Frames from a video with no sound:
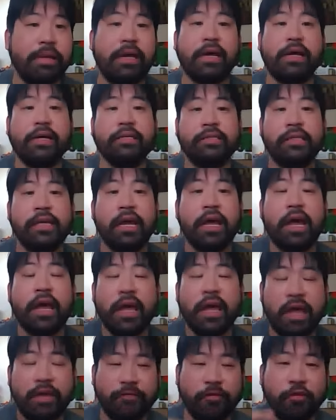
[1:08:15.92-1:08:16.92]
Because
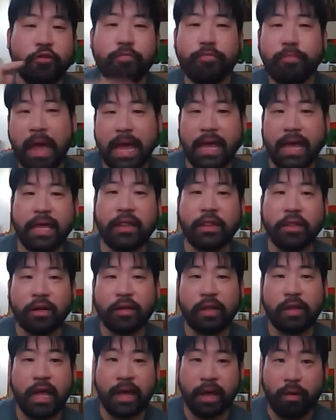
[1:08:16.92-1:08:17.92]
if you make it look
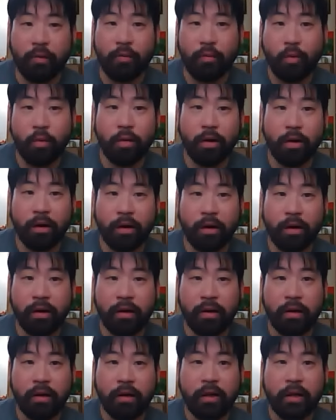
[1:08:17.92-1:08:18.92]
like a war,
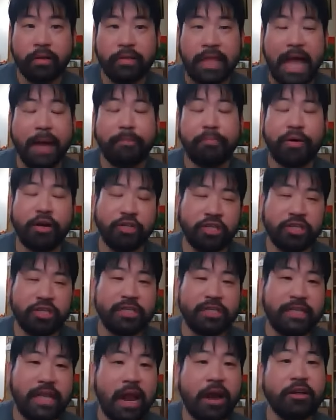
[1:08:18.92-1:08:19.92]
that pushes
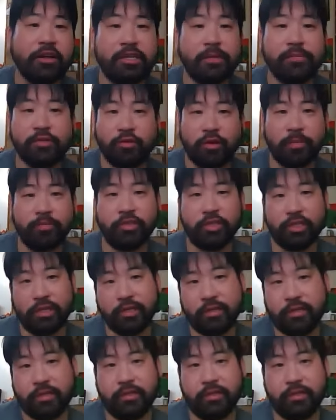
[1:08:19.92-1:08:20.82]
their subscriptions.